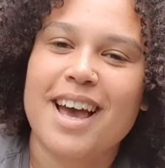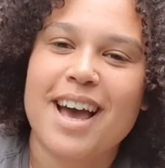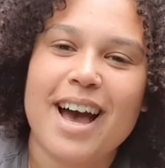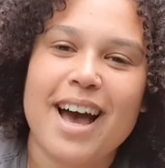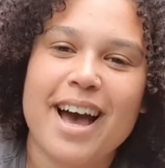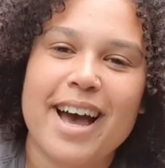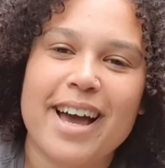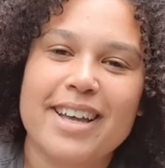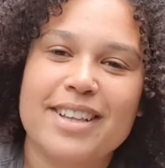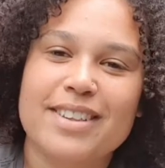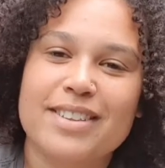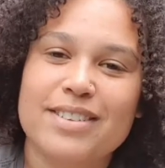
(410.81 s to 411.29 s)

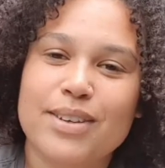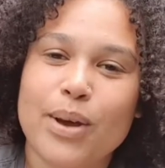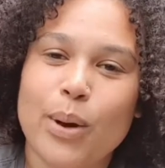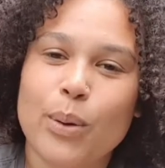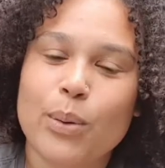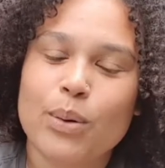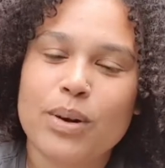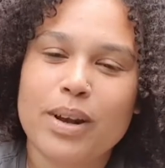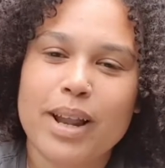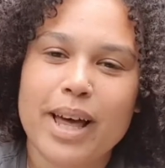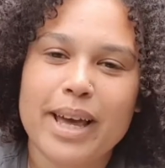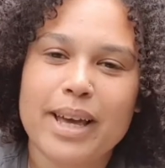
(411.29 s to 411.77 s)
I
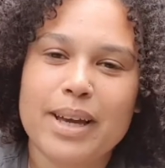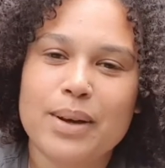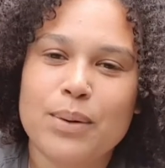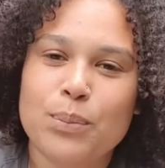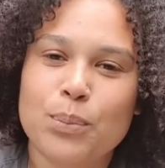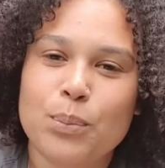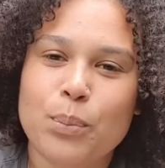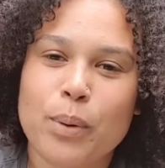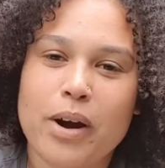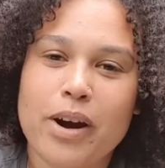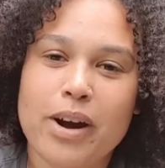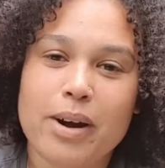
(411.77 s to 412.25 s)
don't like
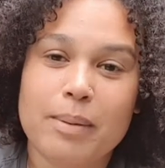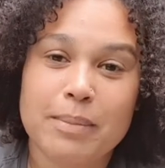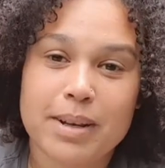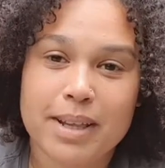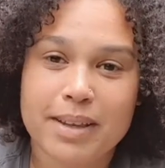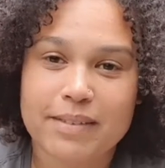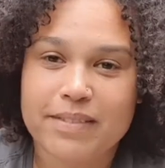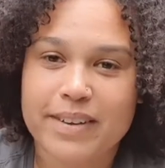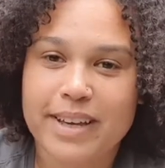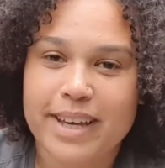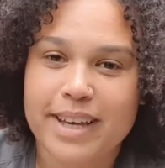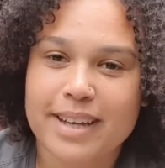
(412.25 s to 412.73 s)
where I'm
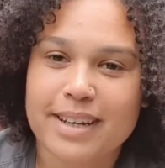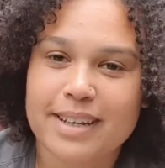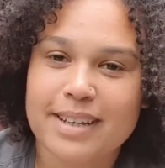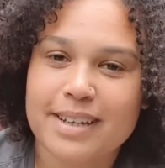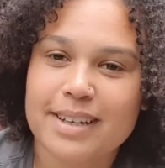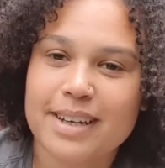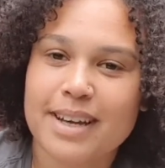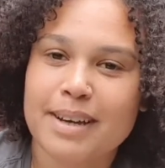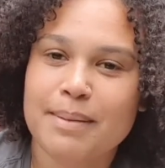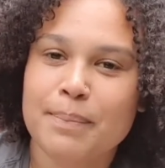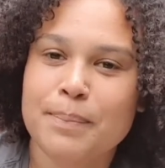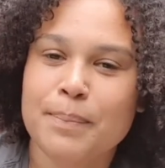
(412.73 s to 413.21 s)

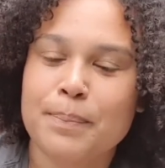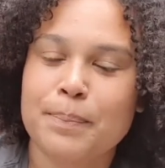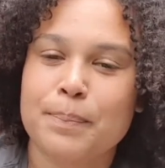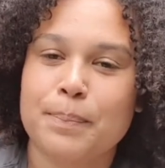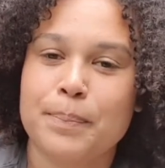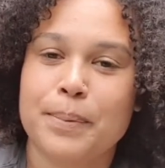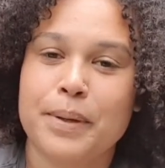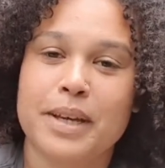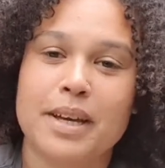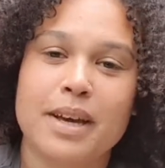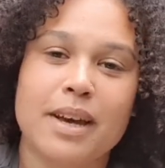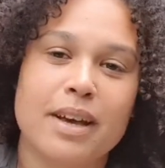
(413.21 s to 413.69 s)
living
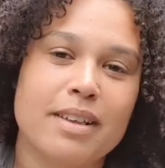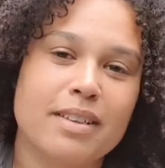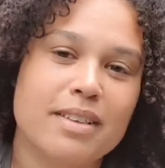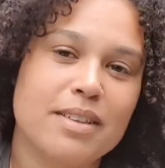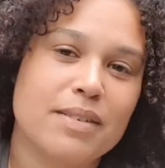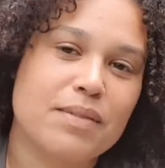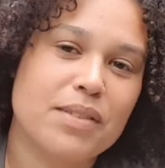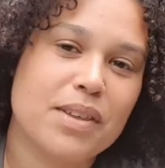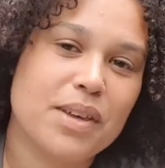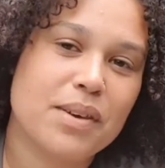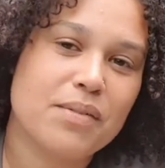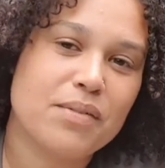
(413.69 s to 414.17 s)
because
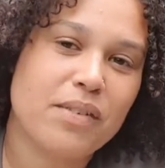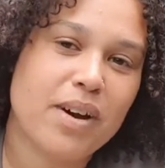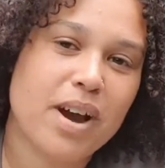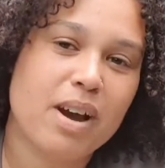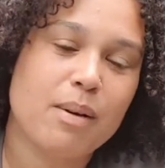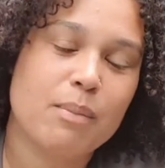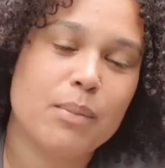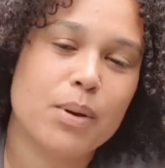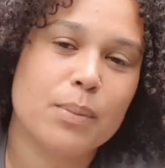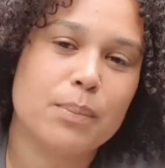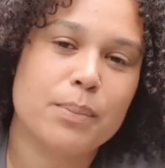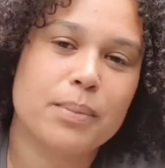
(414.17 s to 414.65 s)
of the
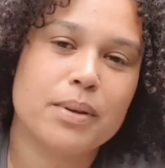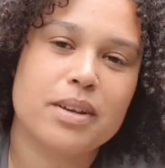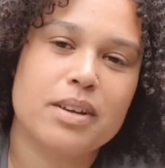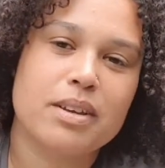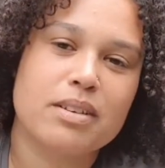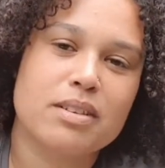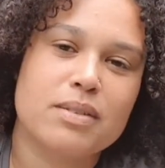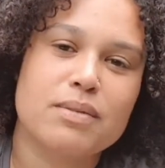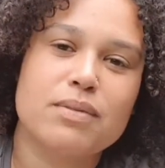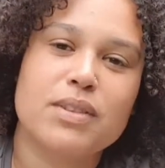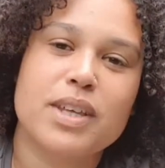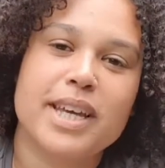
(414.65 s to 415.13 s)
environment,
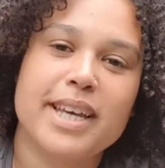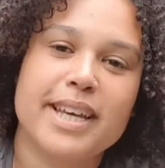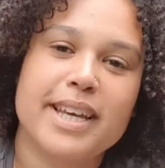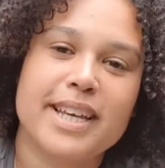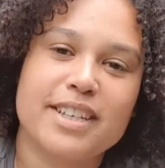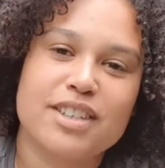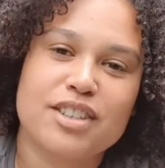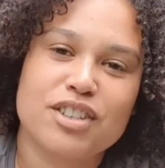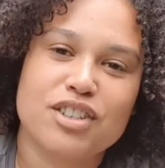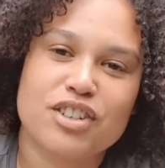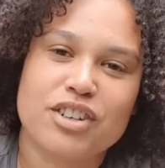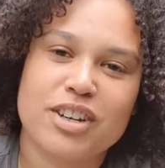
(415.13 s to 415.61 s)
because of the
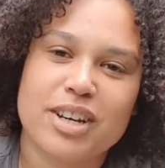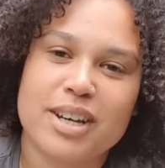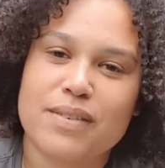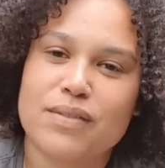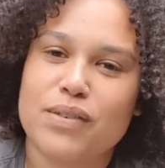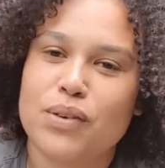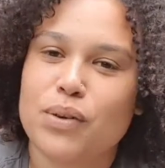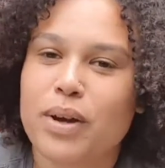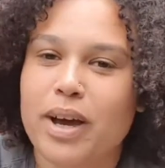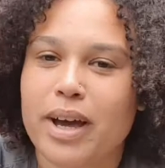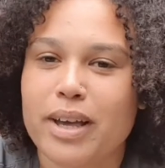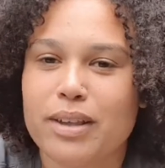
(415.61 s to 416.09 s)
history. If
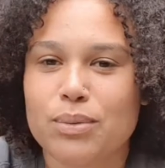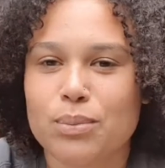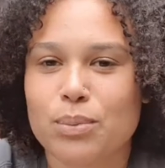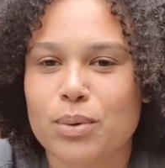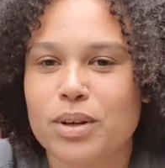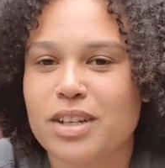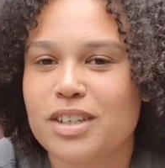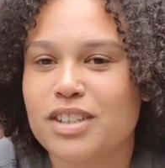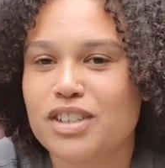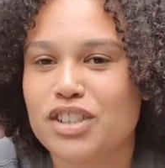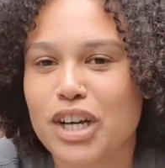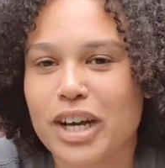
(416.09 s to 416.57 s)
you guys want
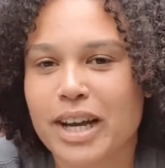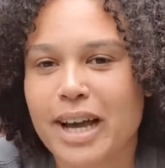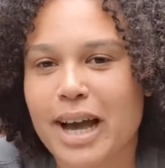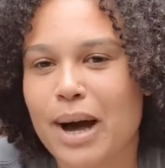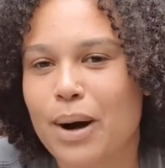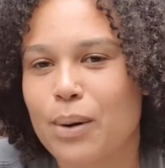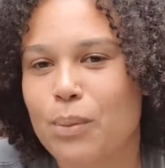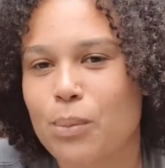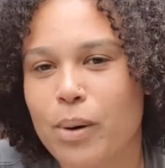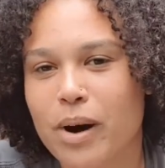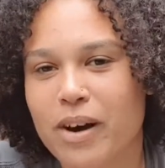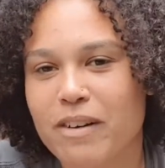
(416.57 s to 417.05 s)
to check
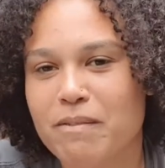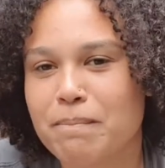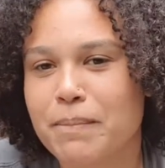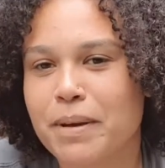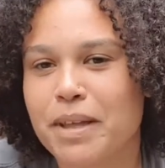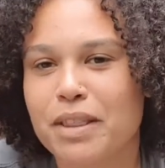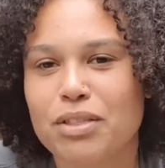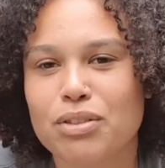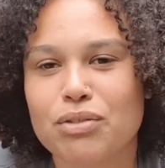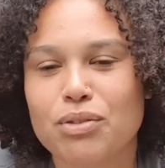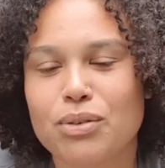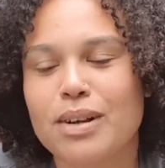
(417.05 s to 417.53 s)
out what I've
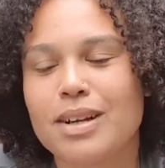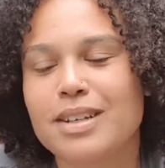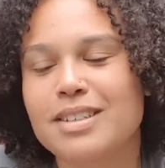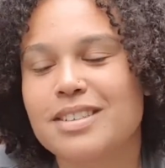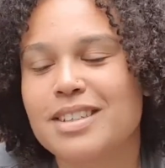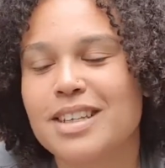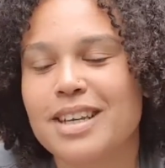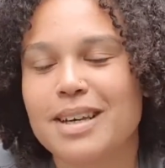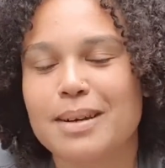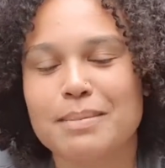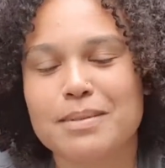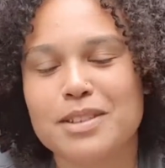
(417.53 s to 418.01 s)
been through last
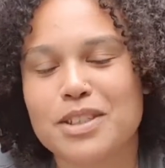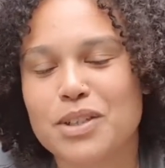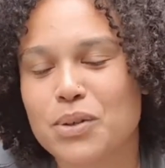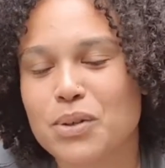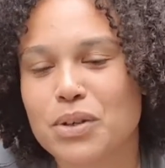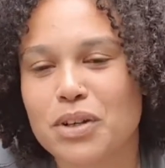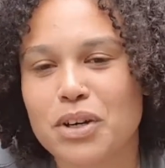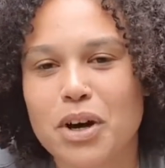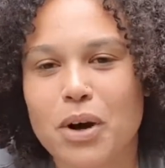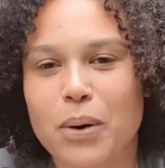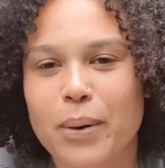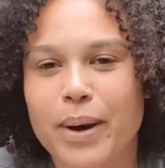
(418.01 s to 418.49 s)
year, you
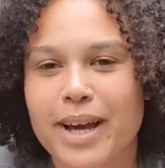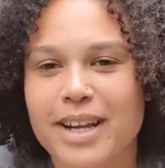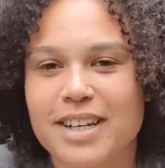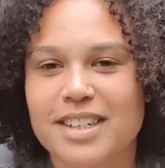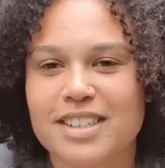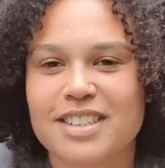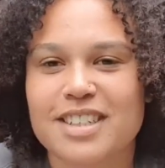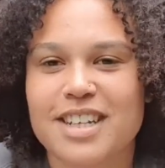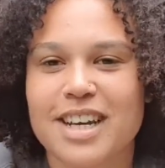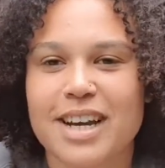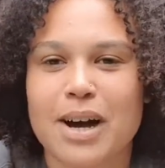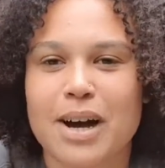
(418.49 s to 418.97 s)
can go ahead
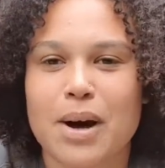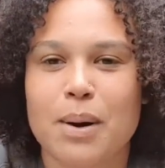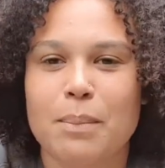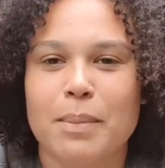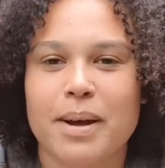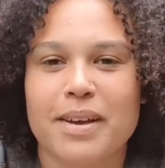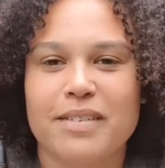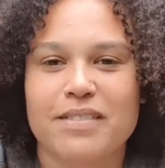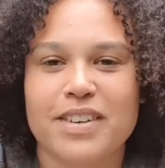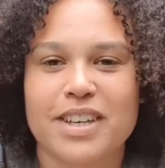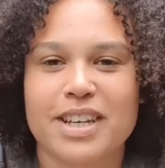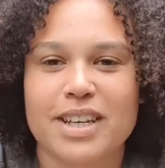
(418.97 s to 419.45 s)
and check out
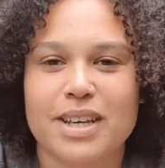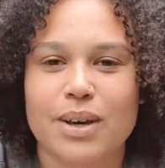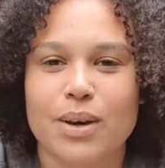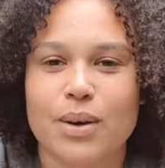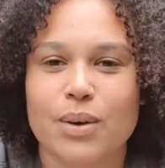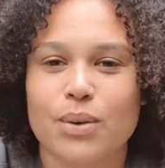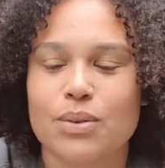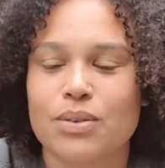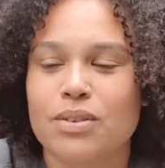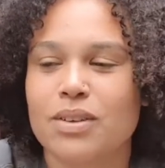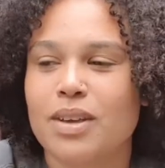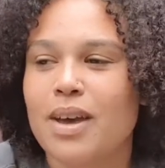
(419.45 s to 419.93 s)
my
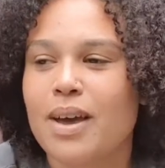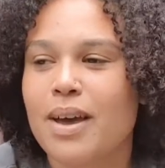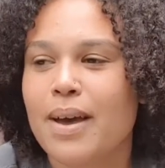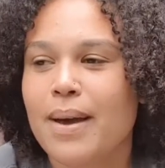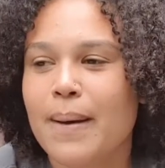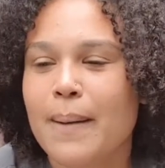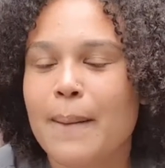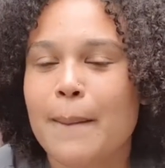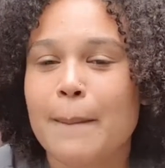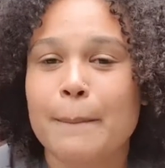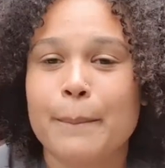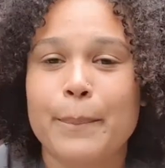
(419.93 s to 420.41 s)
videos.
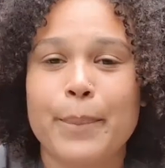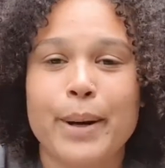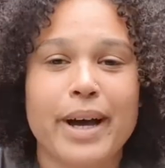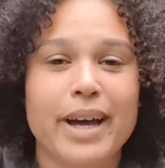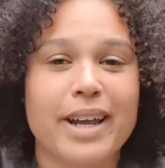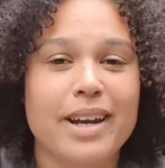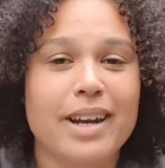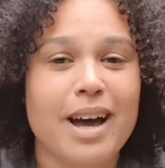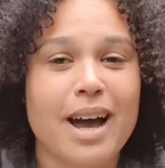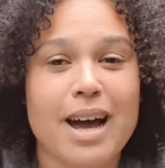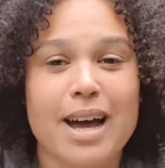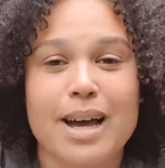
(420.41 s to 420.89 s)

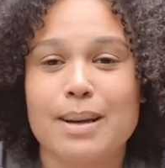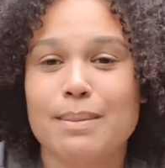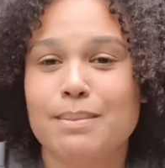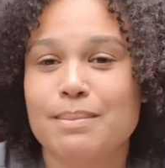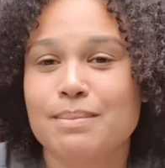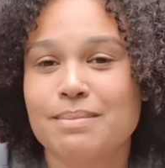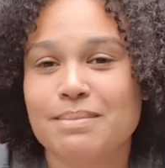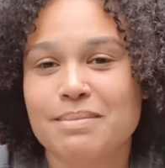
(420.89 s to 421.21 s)
But I'm